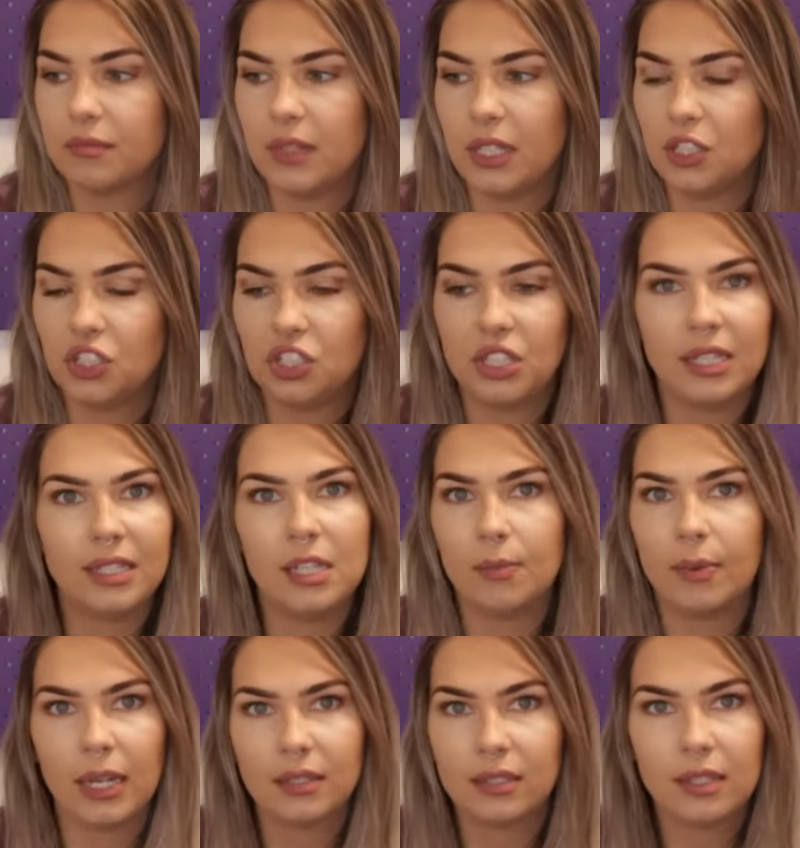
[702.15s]
these shitty
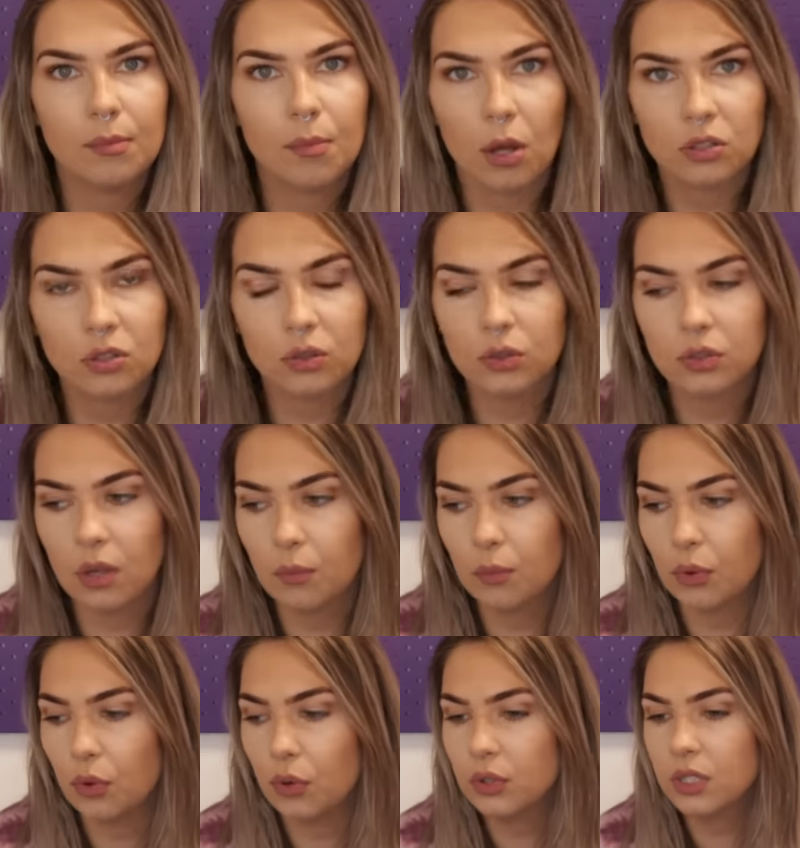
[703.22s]
plastic bottles on
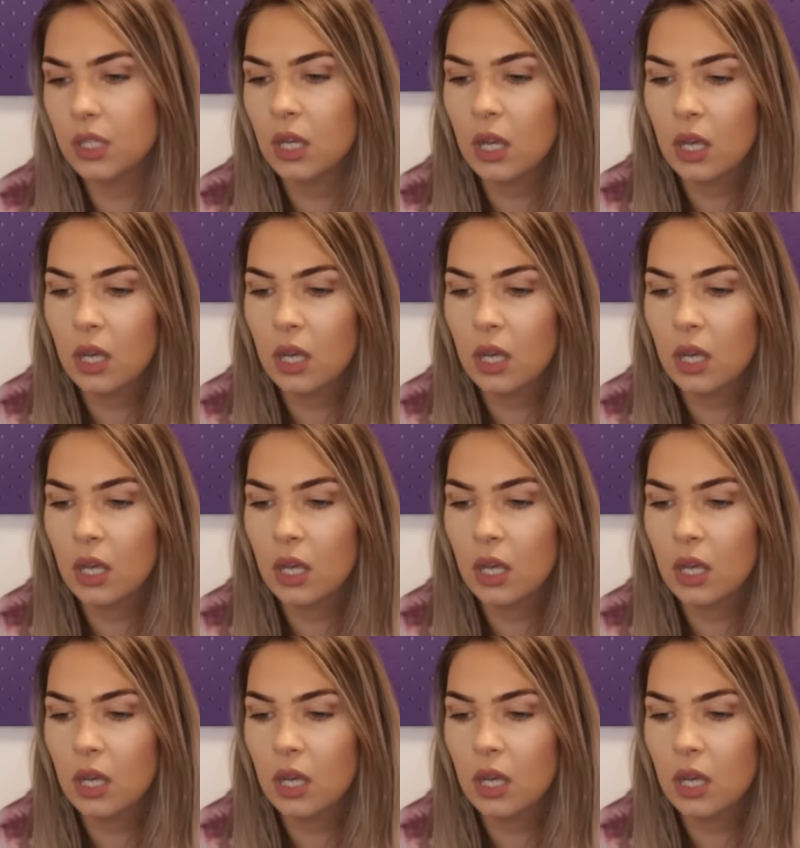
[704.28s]
board.